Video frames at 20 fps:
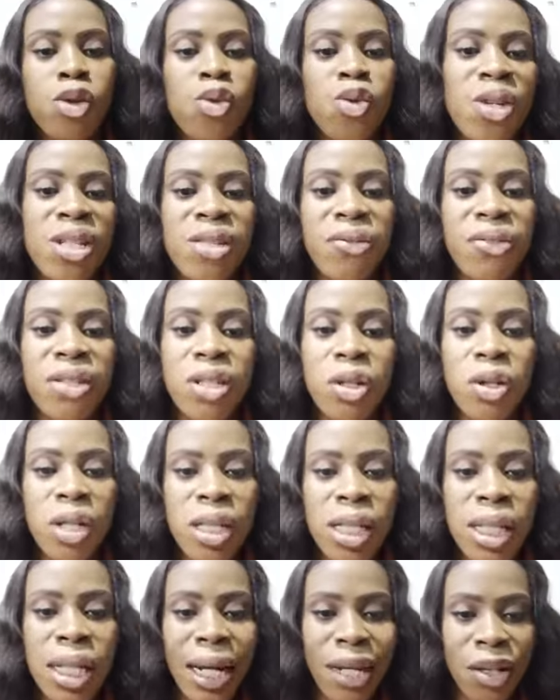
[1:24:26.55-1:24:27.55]
20-feet
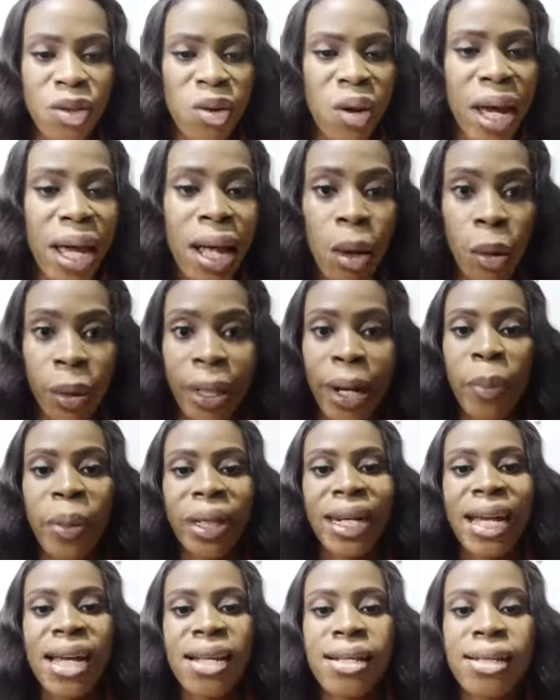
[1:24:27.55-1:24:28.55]
container trial order,
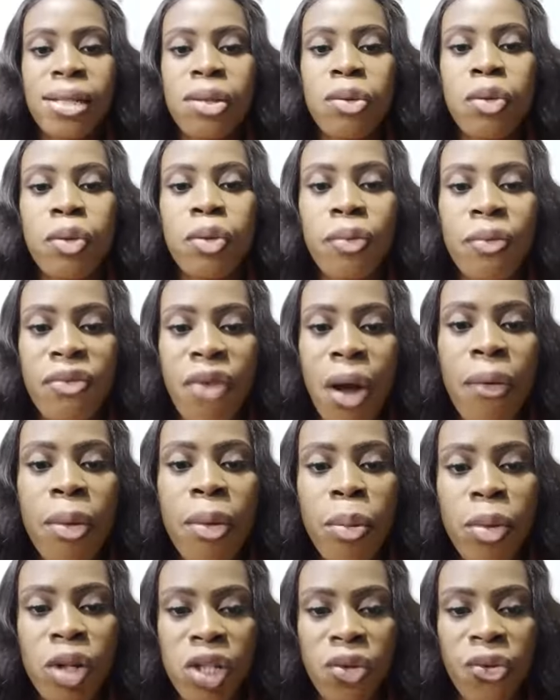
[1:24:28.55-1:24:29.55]
but that's still very
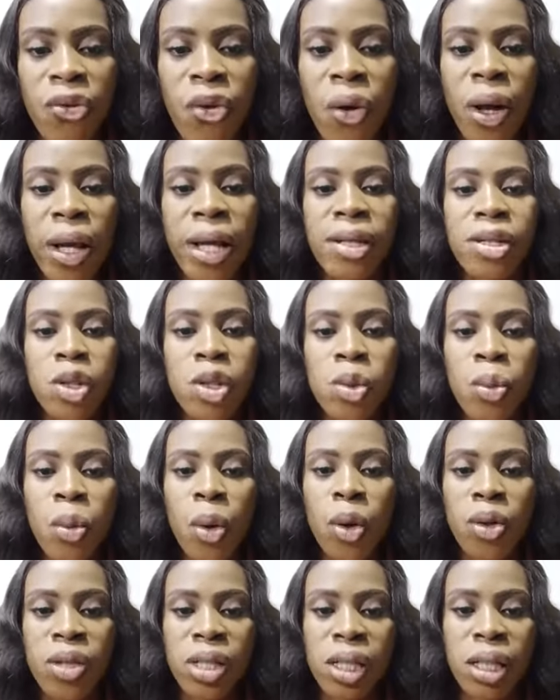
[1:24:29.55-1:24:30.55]
much for a
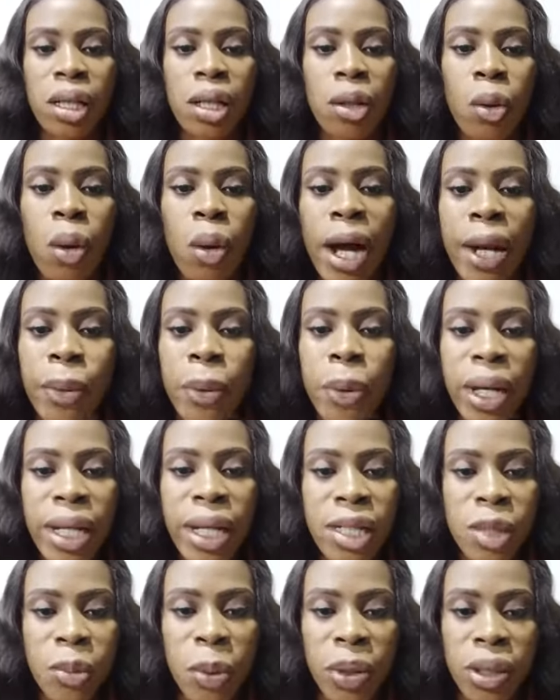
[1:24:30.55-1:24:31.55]
small scale agro
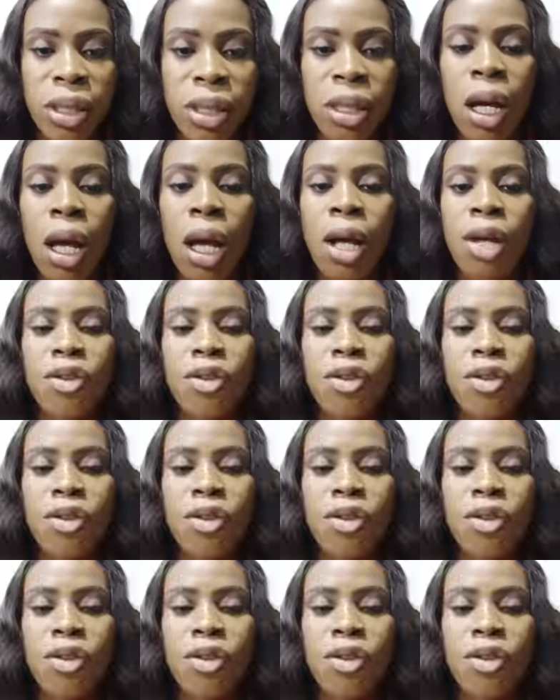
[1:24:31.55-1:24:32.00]
export.